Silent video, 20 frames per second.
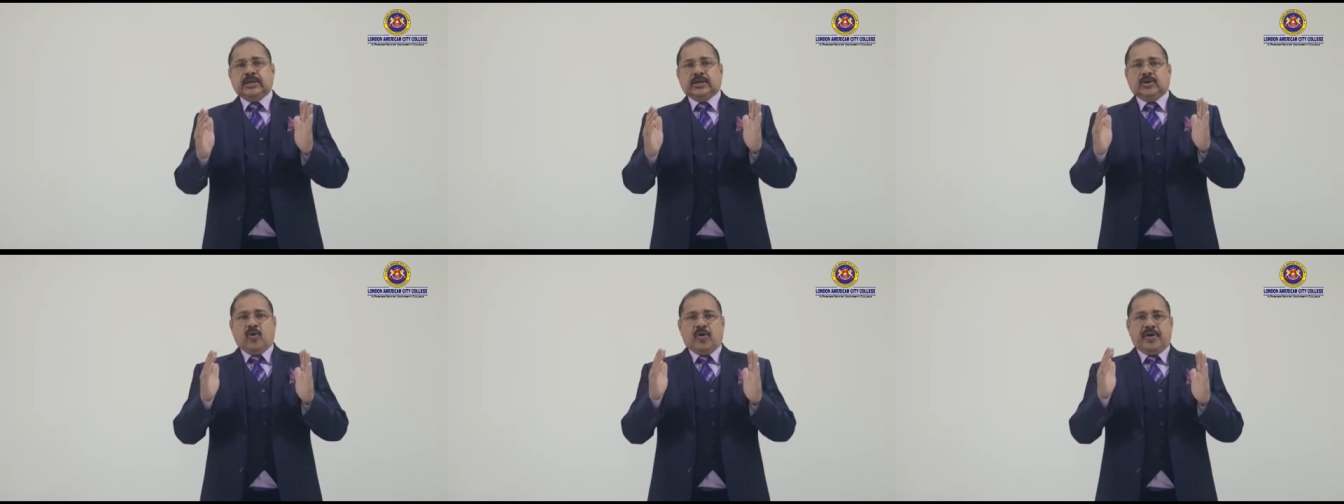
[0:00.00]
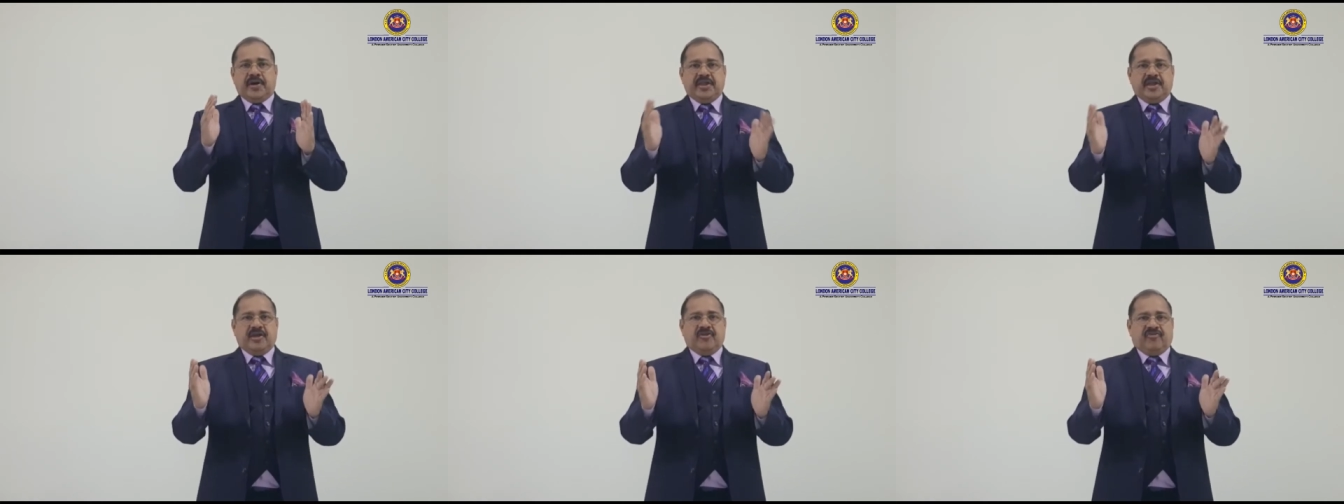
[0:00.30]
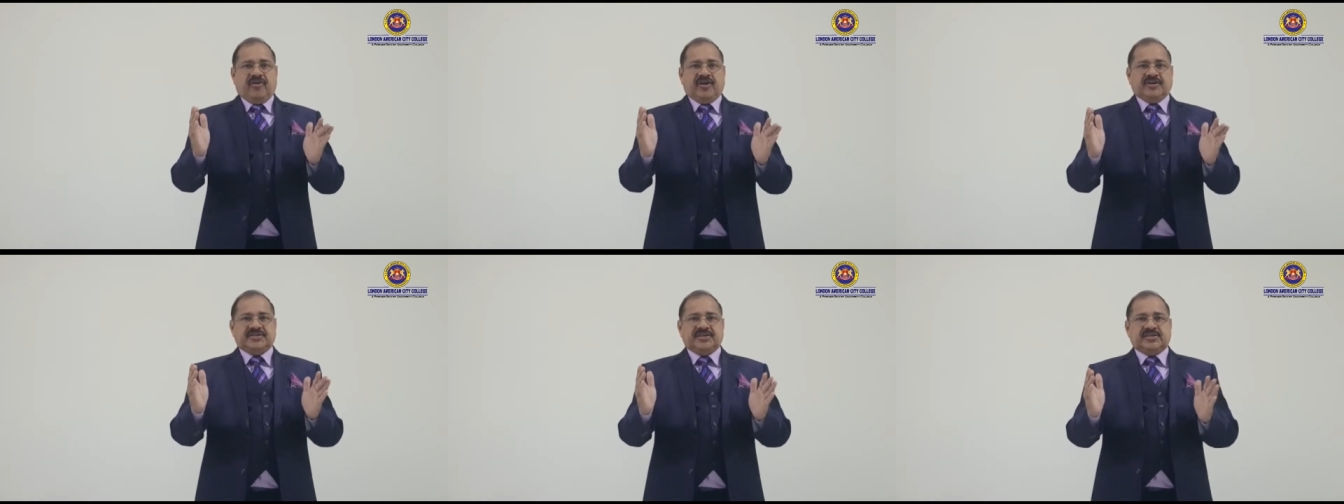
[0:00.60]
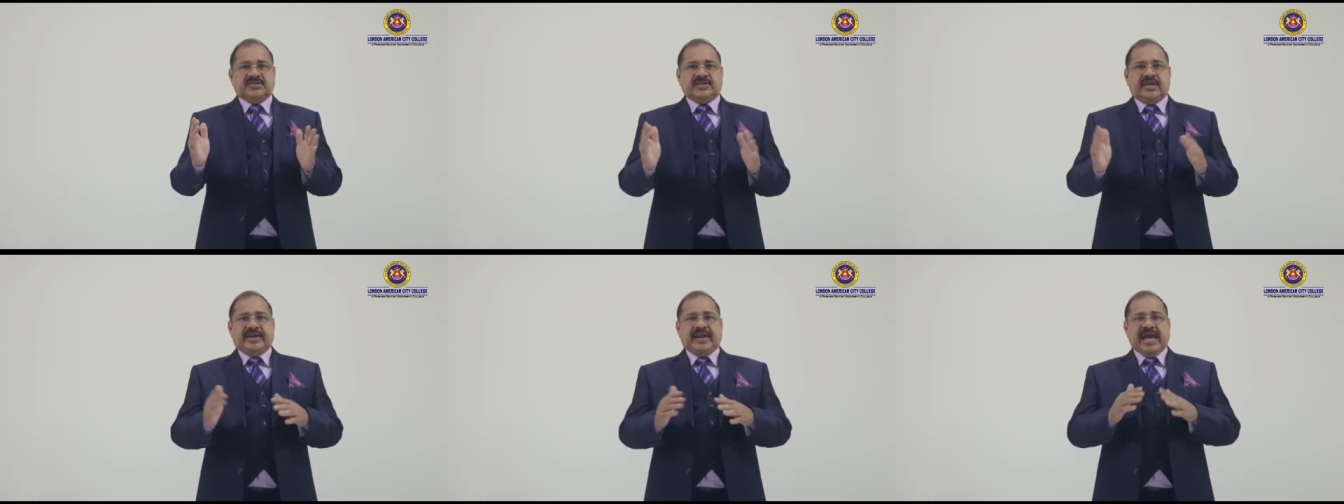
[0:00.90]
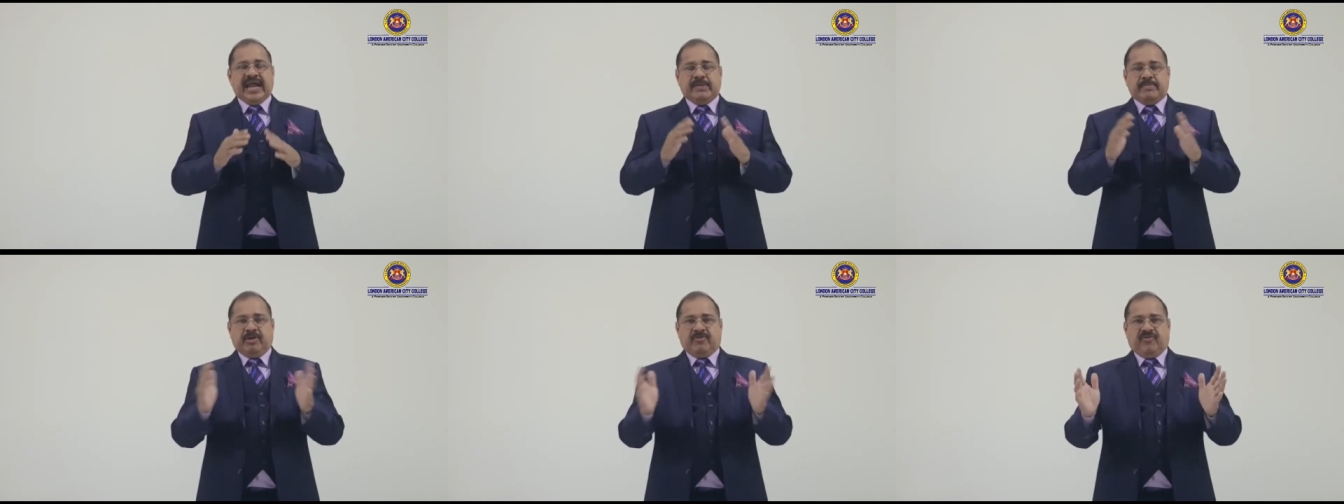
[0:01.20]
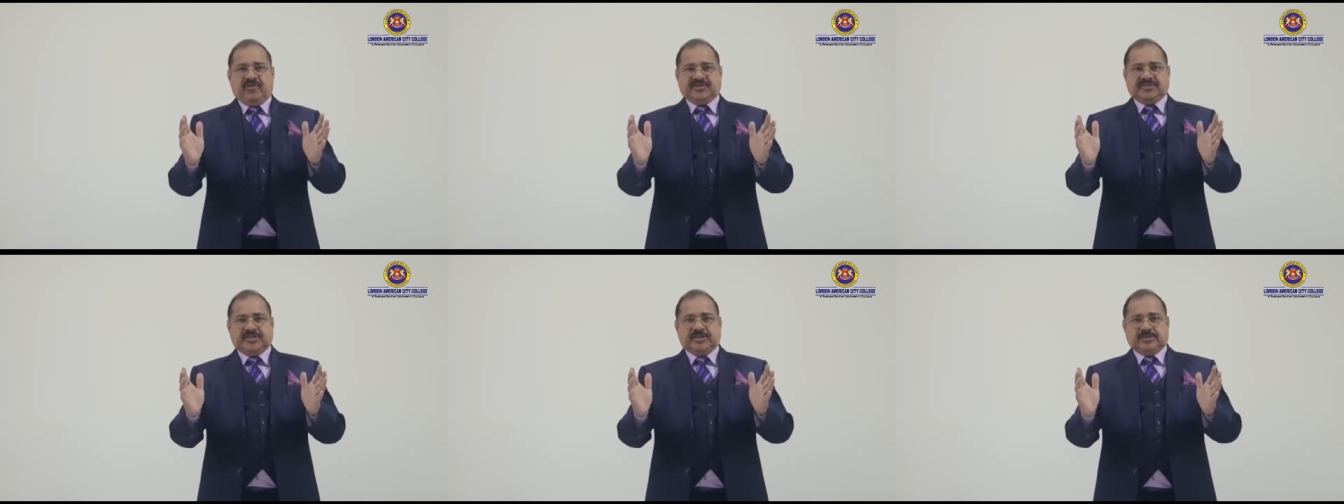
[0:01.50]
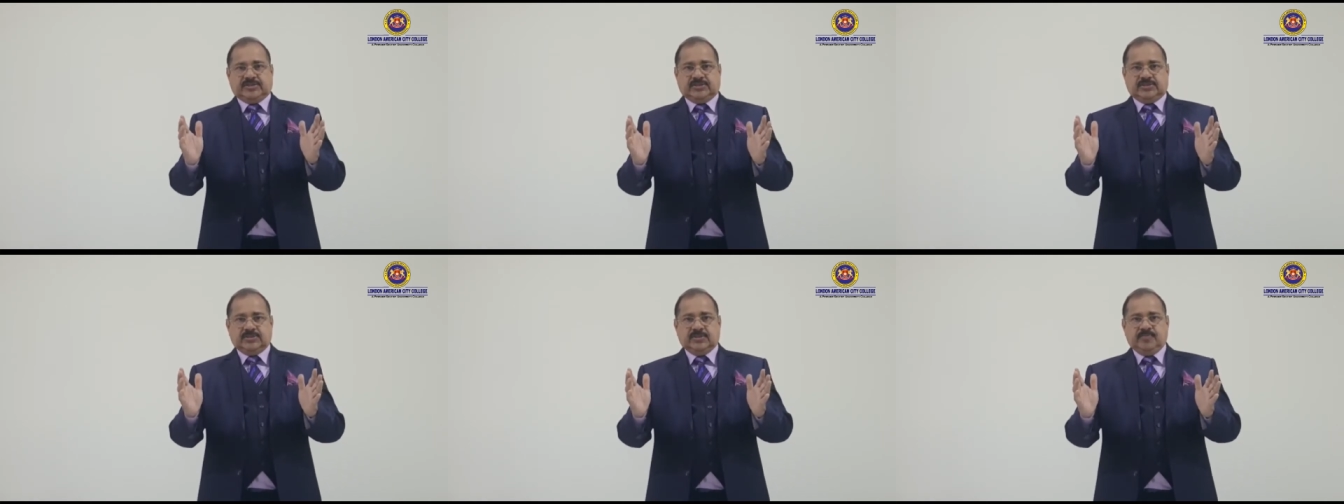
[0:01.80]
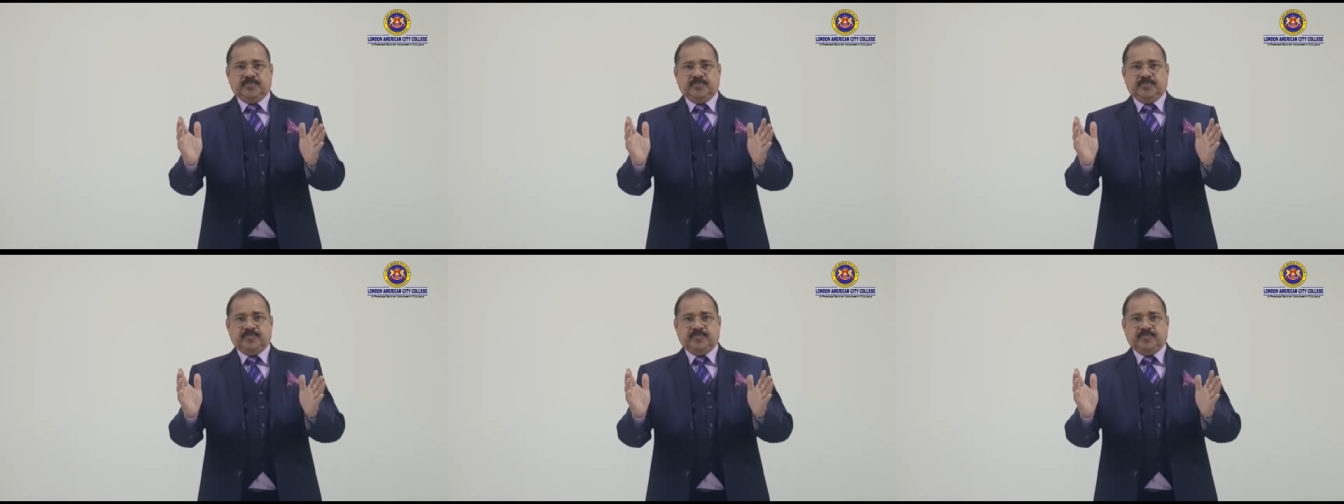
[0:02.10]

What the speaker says: contingent functions, and dynamic functions.